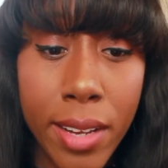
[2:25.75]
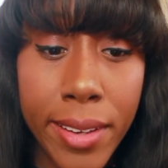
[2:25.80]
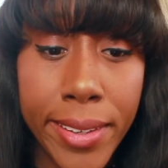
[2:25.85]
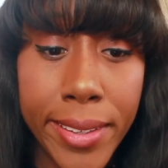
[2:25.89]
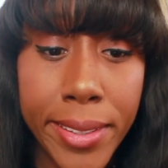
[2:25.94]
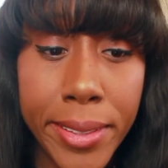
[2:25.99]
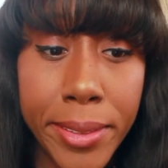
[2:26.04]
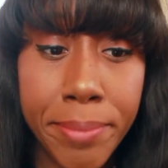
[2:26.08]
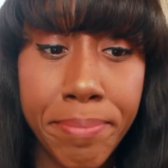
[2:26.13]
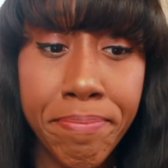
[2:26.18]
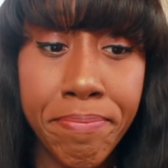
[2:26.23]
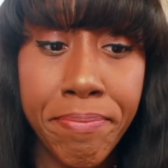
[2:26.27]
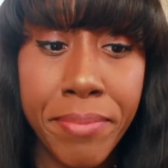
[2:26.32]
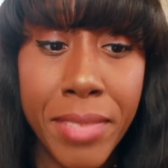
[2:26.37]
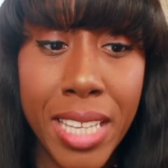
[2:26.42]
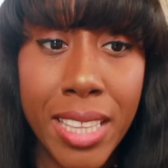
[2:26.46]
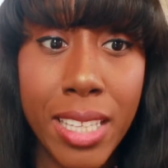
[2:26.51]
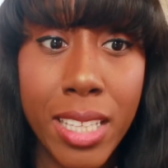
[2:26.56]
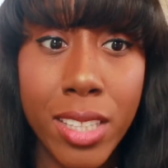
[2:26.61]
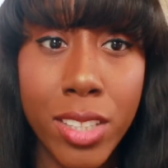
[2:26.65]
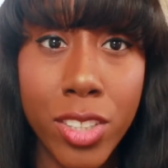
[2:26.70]
Um,
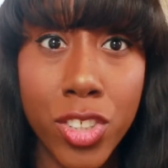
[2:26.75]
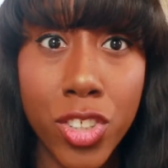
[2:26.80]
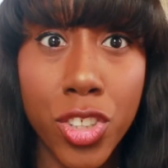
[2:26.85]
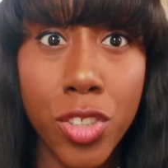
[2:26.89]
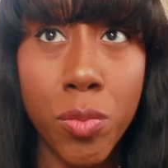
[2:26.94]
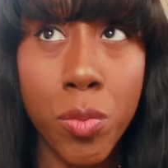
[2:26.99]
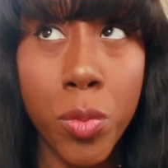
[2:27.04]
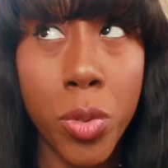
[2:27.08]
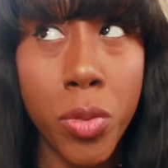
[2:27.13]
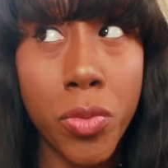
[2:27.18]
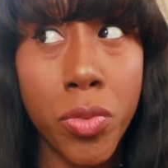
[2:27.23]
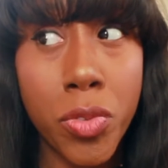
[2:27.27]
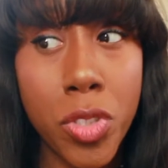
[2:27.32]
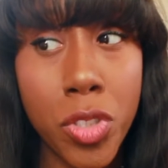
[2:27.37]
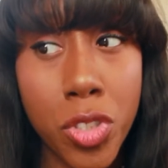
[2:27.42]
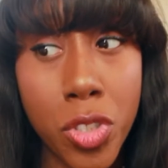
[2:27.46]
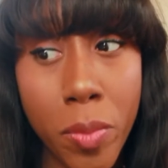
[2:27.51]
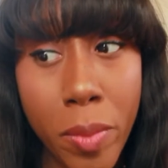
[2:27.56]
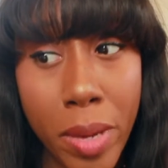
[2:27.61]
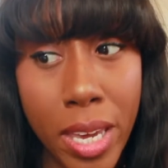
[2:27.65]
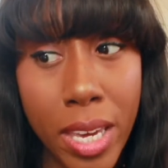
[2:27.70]
and that she moved to
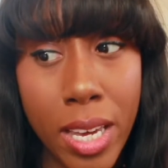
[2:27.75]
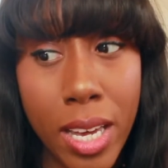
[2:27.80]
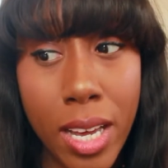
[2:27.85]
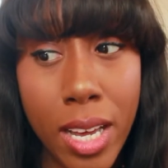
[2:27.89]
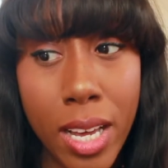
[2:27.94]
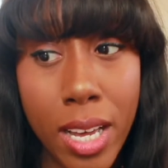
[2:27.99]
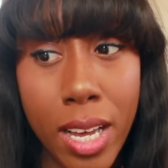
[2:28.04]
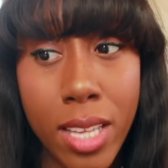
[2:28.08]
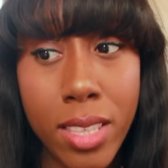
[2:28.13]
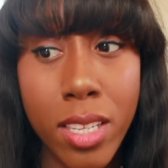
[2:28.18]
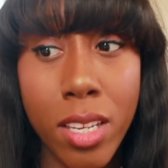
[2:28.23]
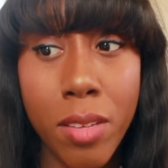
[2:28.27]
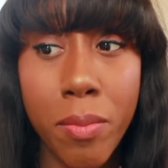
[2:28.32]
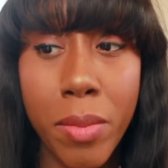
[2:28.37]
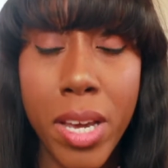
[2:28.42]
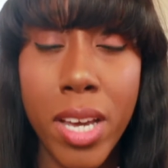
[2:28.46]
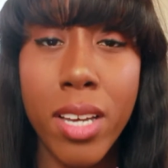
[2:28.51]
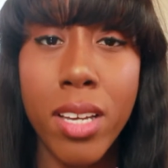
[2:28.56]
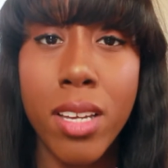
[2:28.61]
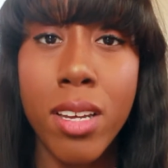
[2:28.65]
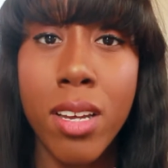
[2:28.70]
Jamaica and then
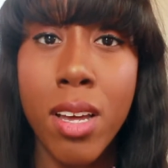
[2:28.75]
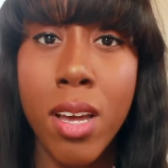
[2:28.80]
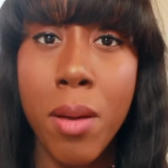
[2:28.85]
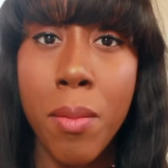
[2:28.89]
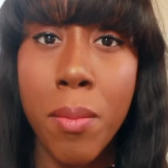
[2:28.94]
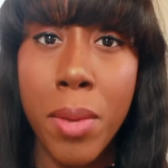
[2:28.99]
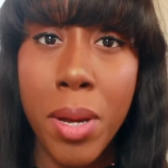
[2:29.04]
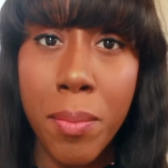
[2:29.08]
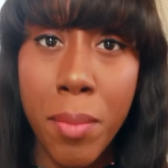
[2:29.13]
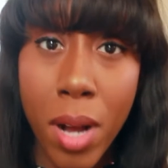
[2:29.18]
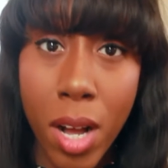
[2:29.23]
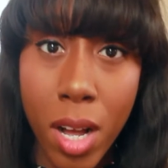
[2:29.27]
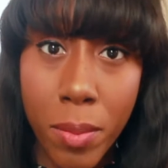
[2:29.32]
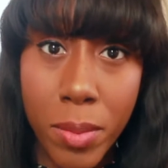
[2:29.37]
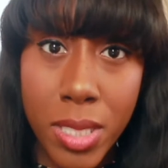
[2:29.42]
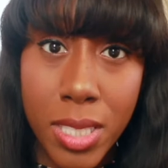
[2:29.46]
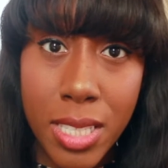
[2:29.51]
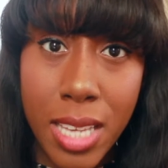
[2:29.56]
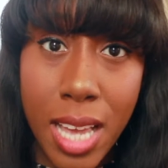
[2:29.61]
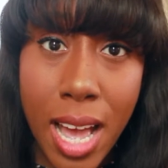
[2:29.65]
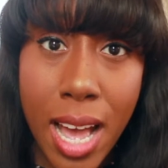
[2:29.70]
met my
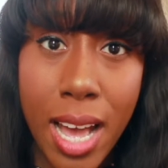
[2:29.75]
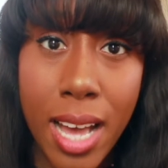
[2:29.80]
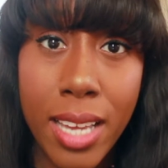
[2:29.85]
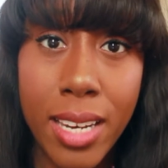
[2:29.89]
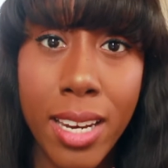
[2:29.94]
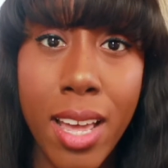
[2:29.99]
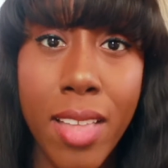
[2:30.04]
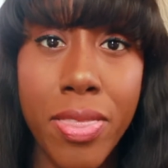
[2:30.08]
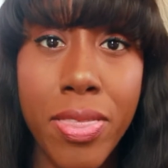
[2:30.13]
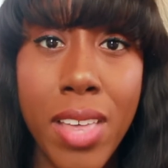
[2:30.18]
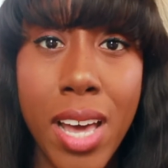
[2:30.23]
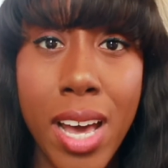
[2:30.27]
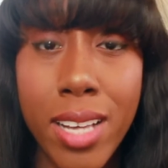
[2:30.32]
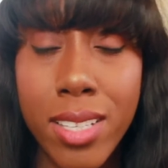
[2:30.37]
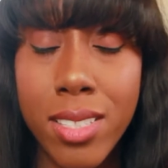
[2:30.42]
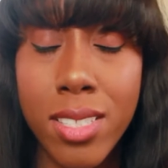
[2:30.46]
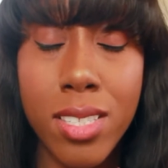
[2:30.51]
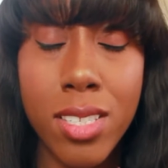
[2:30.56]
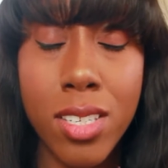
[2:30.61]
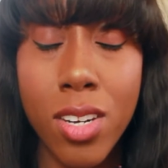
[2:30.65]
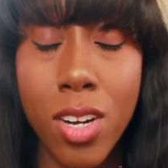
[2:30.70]
mom's dad, and
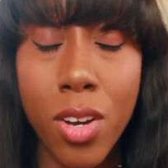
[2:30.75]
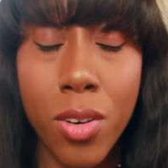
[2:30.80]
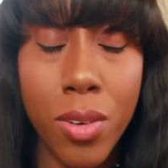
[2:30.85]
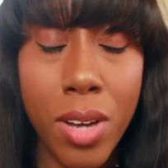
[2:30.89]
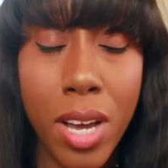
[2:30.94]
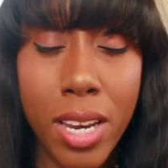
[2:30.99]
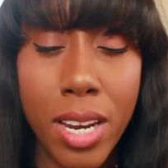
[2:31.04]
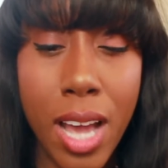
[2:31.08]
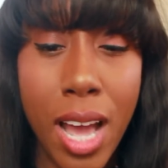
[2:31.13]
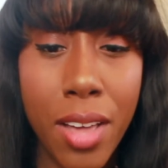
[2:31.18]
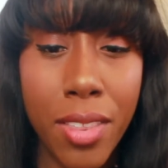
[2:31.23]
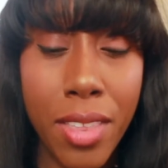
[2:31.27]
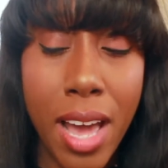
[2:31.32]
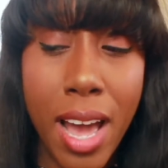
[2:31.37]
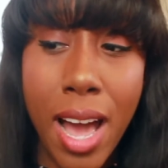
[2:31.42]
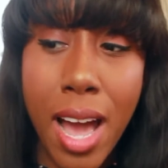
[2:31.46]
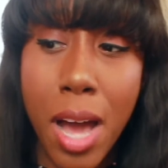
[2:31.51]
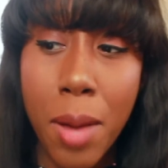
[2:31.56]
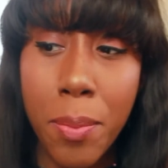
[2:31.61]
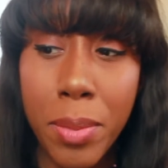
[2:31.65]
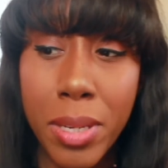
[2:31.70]
that's, you know, kind of how
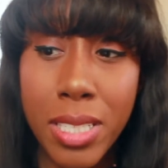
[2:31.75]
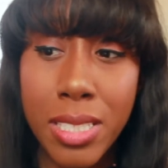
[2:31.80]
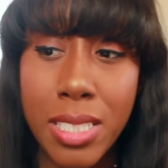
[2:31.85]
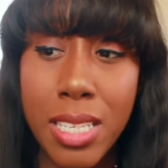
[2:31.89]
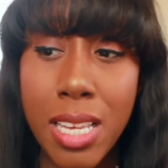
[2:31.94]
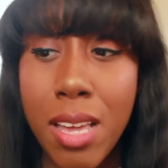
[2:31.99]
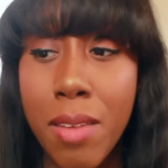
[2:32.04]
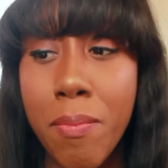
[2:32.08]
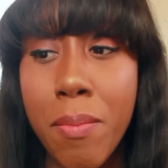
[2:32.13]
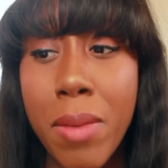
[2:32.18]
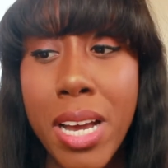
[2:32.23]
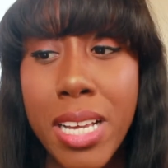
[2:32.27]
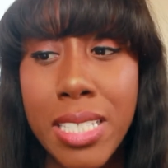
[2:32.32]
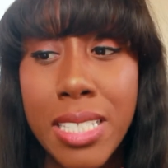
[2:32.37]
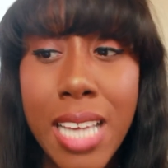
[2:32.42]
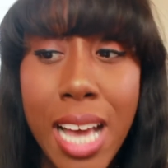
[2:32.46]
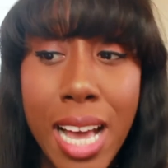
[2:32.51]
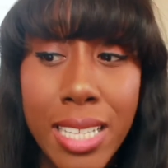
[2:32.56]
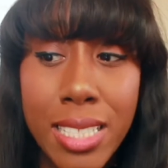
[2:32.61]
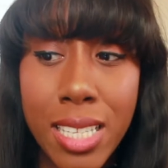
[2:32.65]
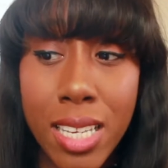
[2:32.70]
that happened. And my
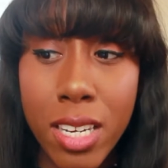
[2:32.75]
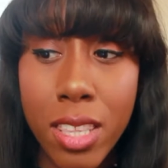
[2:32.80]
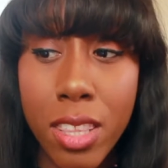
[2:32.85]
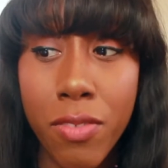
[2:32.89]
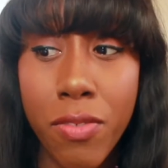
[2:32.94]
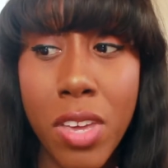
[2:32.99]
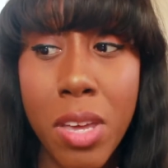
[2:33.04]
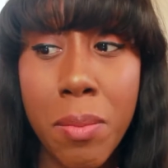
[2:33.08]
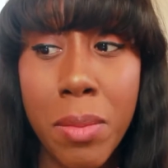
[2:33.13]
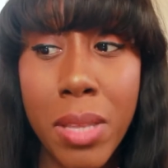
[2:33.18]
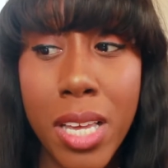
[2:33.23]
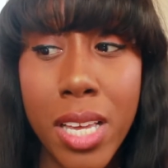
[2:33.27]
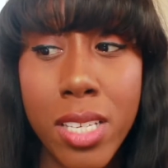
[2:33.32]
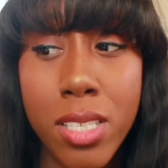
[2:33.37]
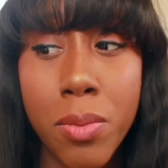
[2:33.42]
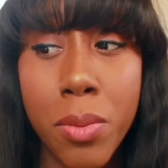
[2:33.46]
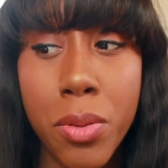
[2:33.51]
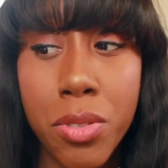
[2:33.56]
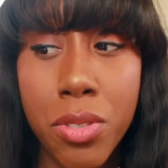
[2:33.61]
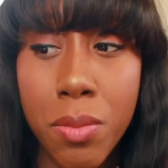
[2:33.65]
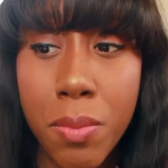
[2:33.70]
dad's side of the family is
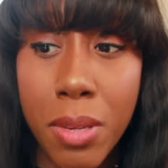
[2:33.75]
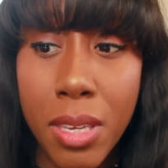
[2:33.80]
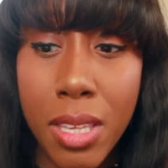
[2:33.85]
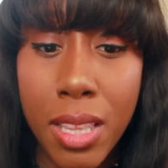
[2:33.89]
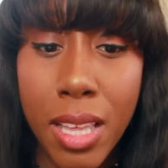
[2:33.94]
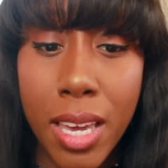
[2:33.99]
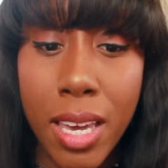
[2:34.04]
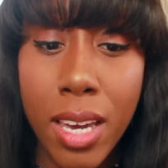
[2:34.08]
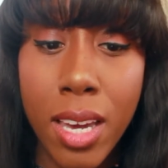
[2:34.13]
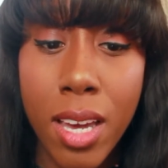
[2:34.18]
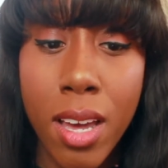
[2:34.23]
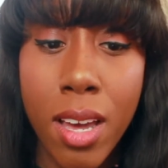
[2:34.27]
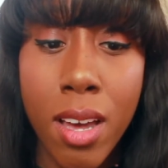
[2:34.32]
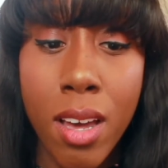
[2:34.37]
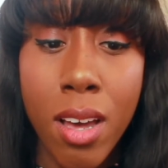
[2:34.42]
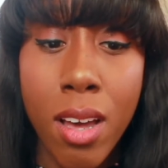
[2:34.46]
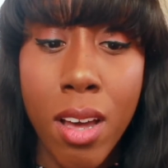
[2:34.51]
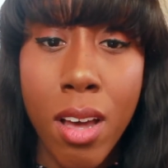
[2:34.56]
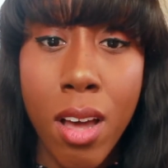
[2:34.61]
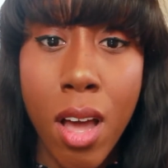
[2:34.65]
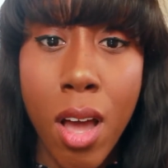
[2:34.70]
supposed to be like
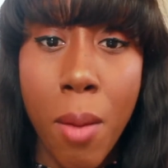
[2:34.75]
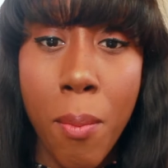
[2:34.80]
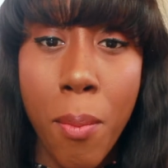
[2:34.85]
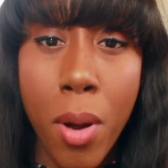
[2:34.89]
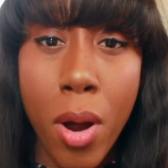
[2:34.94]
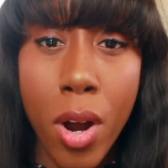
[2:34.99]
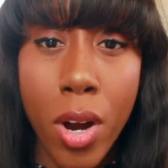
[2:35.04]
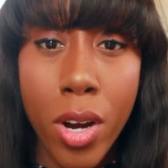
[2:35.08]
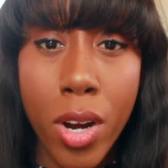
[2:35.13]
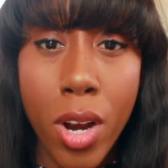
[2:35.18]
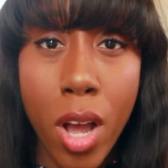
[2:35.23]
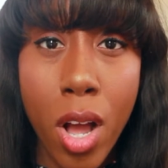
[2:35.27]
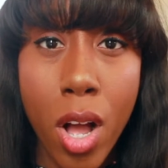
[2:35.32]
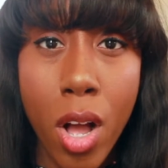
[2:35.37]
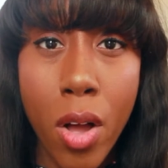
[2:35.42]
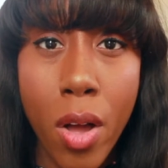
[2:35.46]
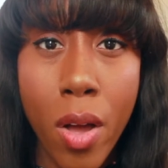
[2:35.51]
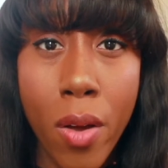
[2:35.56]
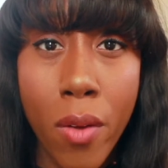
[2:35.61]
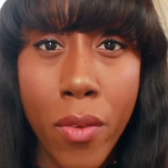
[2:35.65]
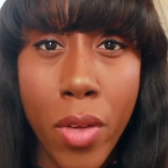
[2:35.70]
part
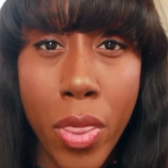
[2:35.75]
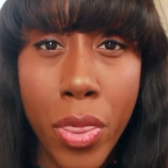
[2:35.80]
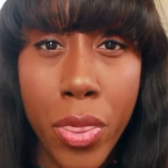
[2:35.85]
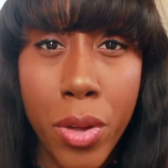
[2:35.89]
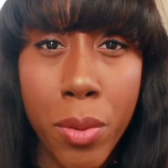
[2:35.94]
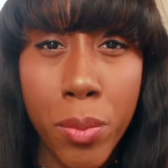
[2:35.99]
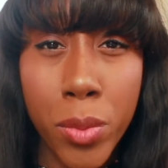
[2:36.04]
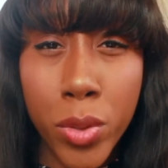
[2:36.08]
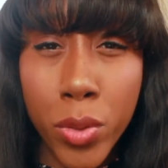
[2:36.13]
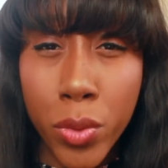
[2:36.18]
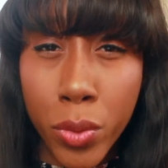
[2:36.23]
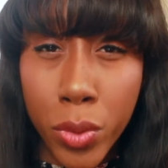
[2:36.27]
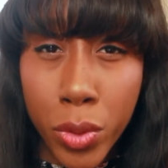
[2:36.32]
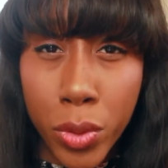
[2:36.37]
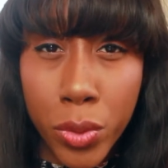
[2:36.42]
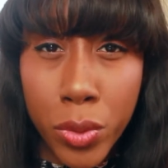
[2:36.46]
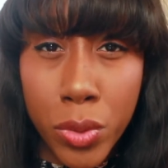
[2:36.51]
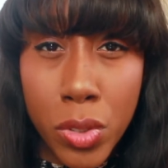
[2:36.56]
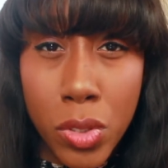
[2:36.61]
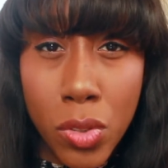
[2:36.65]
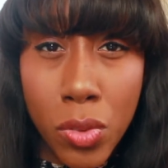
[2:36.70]
of the
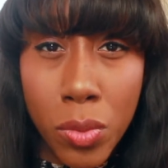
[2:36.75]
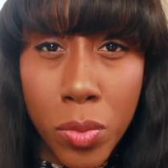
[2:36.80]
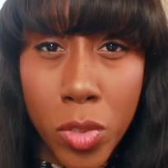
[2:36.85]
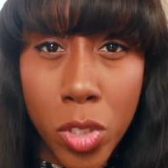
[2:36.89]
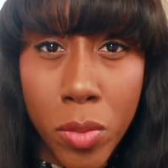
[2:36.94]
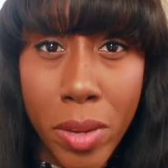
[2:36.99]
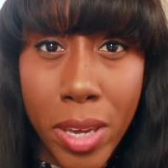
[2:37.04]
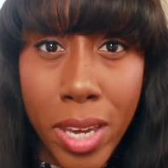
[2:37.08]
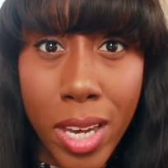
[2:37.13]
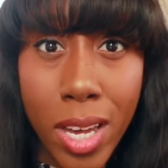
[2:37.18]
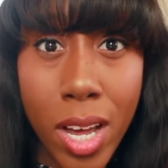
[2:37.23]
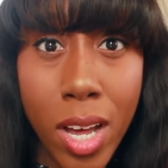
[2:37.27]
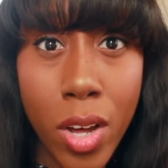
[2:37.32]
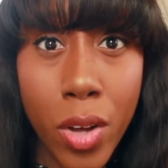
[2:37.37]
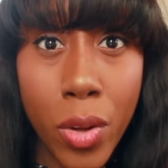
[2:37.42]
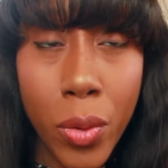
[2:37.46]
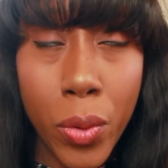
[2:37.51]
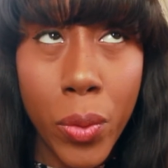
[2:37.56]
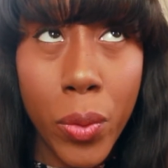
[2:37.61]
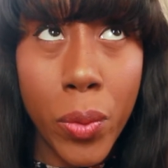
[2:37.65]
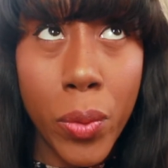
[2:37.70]
Maroons from
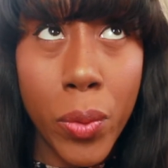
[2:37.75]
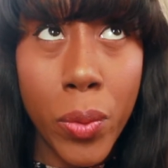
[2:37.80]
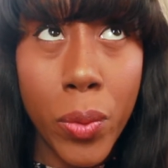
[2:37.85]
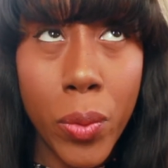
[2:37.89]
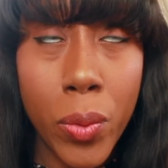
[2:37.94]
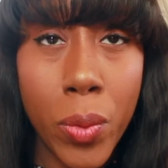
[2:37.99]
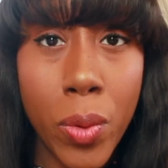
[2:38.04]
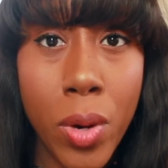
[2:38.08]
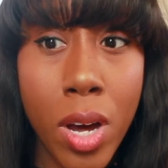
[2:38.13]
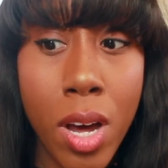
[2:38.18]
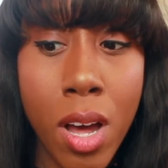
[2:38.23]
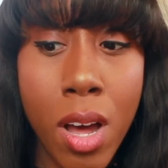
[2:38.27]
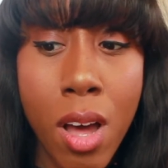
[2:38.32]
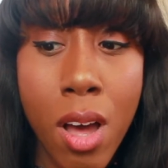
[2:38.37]
Jamaica who